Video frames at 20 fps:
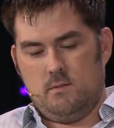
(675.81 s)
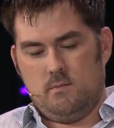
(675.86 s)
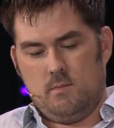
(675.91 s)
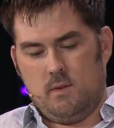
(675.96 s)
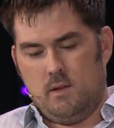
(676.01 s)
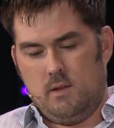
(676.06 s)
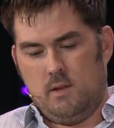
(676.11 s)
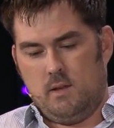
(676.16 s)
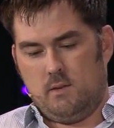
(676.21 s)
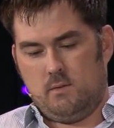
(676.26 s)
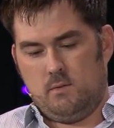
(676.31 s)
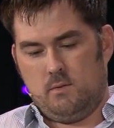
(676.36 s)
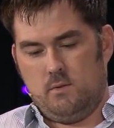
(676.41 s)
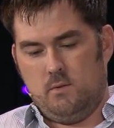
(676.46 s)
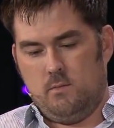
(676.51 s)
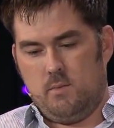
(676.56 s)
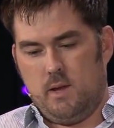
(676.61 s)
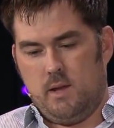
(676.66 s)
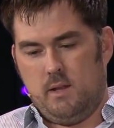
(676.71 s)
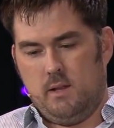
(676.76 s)
My legs were
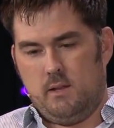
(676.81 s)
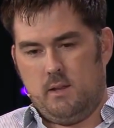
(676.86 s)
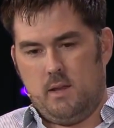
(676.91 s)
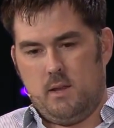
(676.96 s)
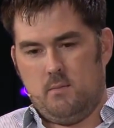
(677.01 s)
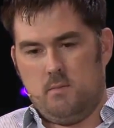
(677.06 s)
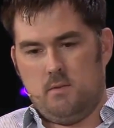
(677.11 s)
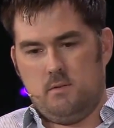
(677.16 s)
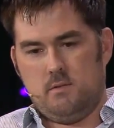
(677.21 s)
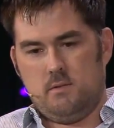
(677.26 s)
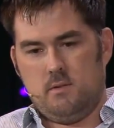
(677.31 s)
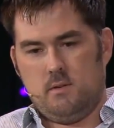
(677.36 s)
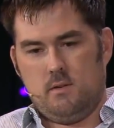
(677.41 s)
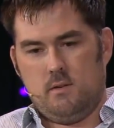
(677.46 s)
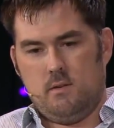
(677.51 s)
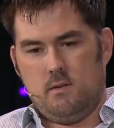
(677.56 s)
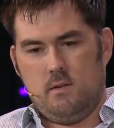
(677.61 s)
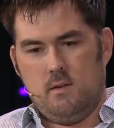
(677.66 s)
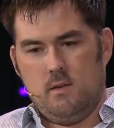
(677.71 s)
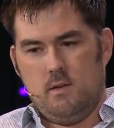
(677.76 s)
too badly damaged,
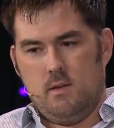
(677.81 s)
and